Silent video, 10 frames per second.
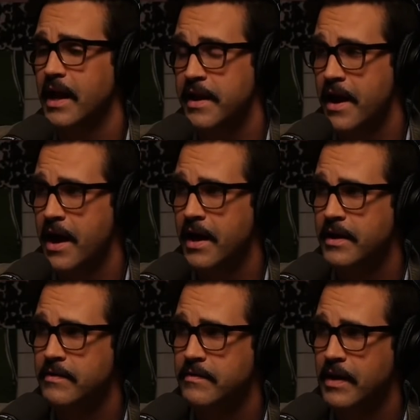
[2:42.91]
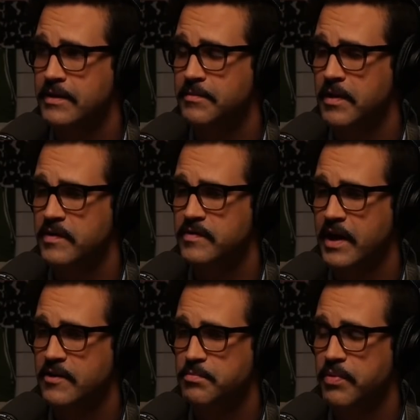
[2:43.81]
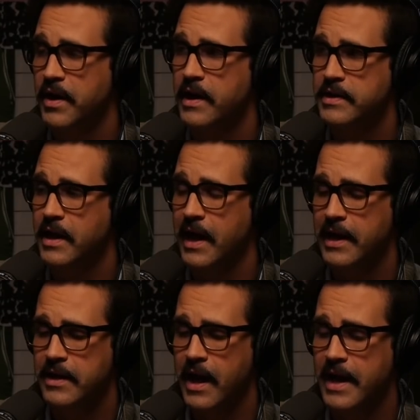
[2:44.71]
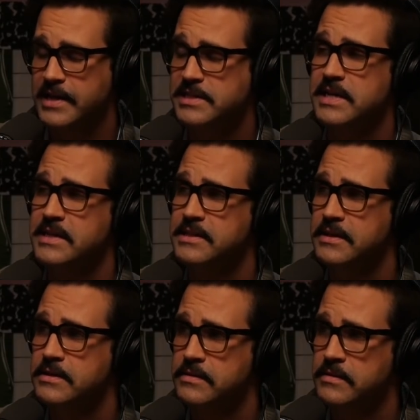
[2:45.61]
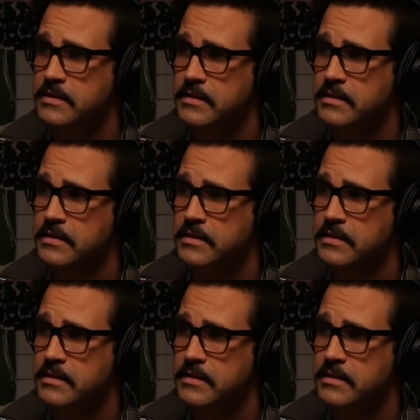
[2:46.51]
not nod at the mustache, but I, I, I assessed it.